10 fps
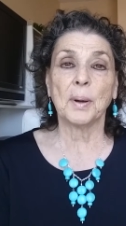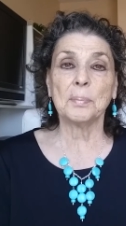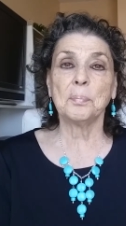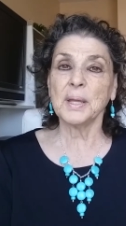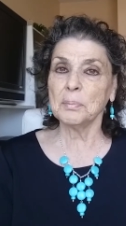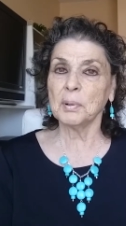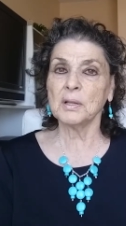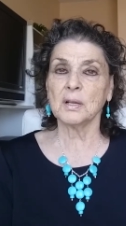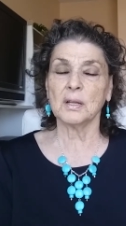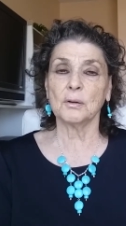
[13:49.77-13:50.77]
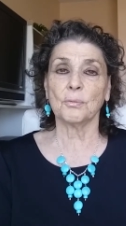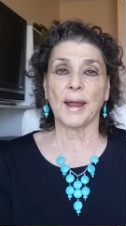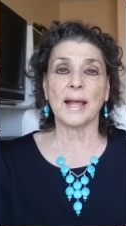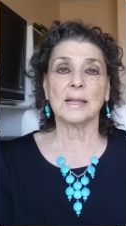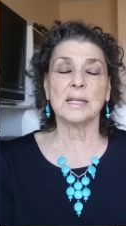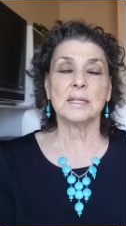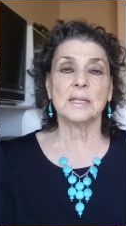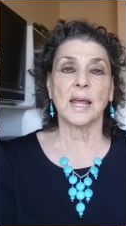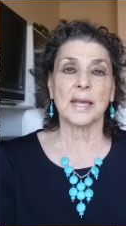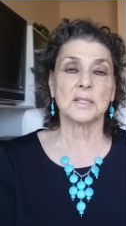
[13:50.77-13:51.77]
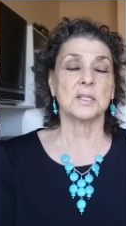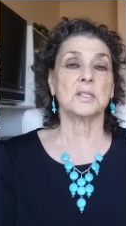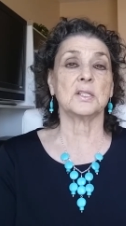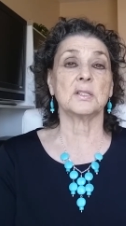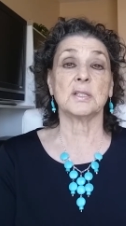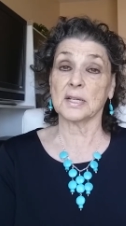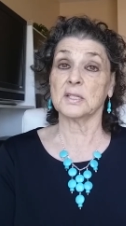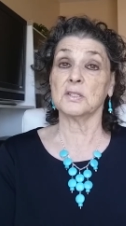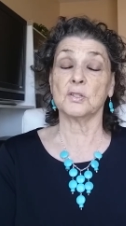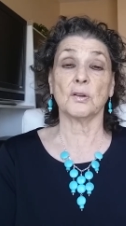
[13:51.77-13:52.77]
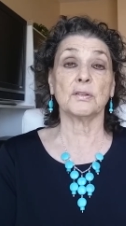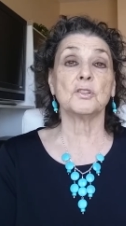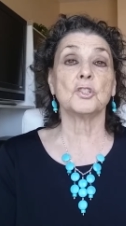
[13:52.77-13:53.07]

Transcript: But people are going to rally. Texas Texans are